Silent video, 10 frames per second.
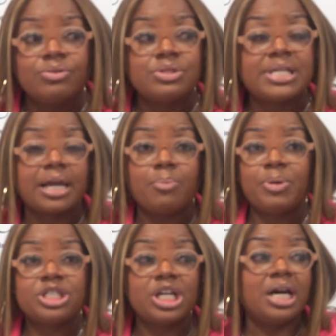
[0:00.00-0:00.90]
Take a
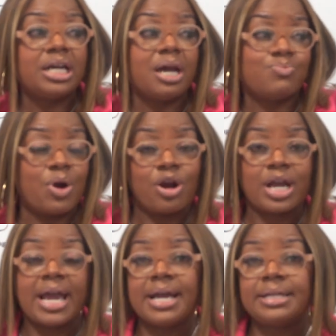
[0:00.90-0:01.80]
picture of their
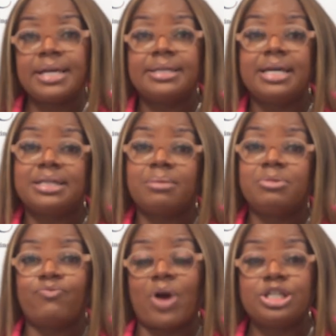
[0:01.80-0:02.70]
work and get them
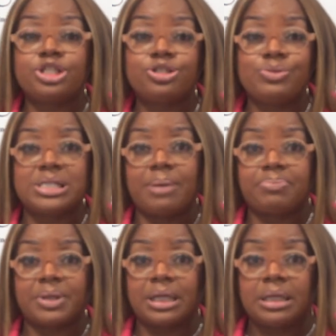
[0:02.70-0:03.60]
to write you
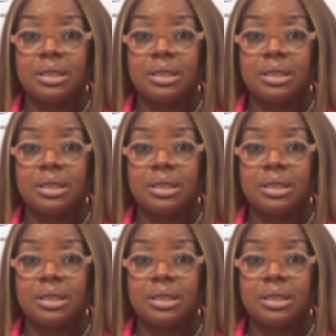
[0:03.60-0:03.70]
something.